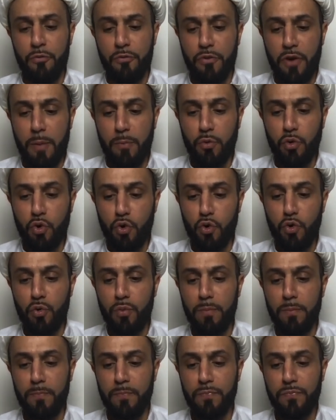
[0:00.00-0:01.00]
from
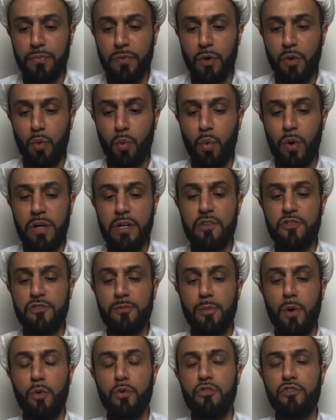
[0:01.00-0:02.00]
whom what is
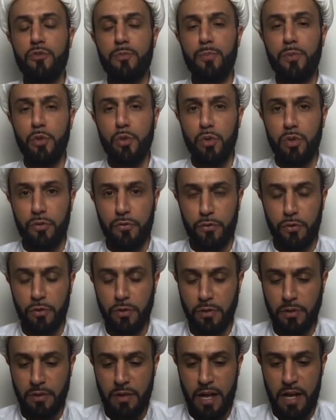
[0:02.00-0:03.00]
most beautiful
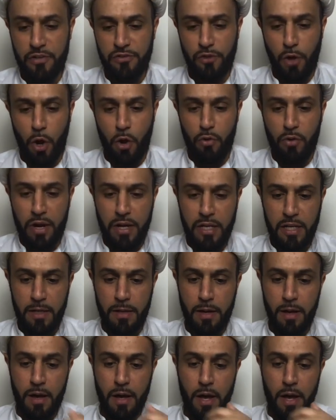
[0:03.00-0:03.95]
has already